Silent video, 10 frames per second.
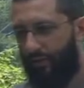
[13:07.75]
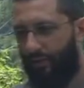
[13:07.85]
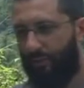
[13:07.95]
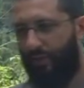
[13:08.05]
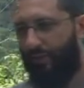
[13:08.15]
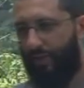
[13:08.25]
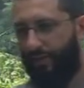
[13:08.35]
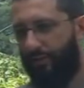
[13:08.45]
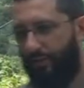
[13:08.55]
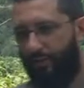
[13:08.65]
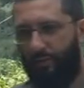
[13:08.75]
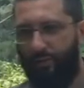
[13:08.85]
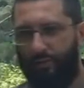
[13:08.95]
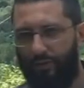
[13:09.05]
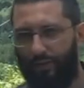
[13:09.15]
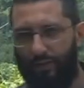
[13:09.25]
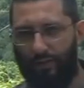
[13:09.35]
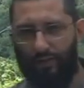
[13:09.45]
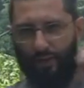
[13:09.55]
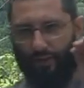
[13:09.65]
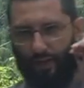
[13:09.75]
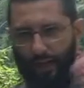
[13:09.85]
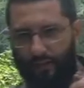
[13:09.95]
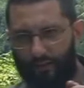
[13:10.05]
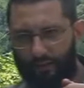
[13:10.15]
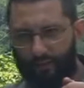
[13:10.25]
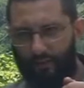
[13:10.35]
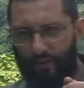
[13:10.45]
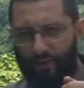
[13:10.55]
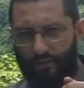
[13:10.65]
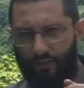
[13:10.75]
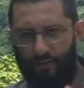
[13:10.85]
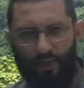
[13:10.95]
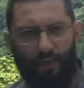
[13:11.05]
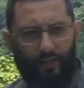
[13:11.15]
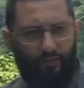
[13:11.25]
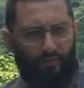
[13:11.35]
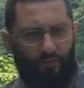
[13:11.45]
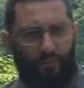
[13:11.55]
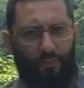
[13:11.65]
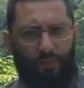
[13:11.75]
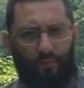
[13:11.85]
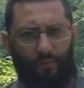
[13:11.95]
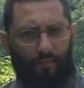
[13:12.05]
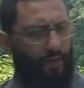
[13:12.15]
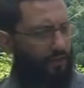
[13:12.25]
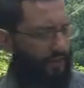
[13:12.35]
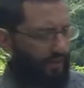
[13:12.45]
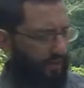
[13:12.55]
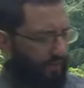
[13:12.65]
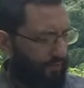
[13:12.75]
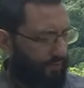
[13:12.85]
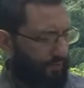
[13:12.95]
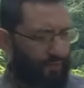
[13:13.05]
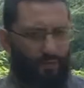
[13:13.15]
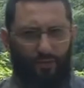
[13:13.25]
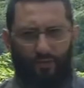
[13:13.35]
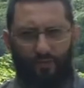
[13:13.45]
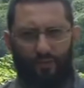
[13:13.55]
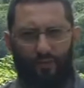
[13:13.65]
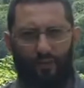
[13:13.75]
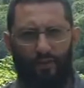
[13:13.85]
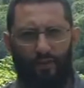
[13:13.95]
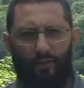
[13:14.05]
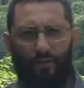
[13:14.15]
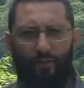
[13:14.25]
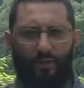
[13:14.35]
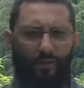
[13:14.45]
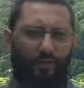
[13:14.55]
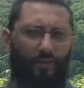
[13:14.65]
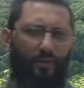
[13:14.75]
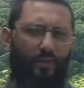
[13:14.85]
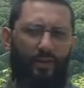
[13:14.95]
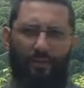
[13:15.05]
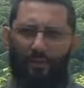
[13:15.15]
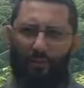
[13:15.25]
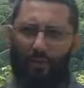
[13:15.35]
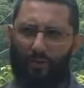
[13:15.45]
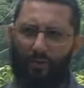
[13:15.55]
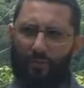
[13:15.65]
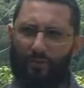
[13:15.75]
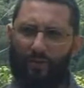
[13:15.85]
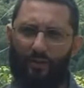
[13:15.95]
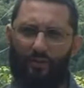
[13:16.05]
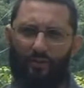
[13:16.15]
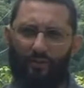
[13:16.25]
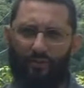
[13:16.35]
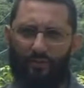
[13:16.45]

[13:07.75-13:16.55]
When somebody rejects the truth, when somebody takes that tract that you've given them and they rip it up, or they take it and they throw it in the dumpster, you know what they're doing? They're opposing themselves.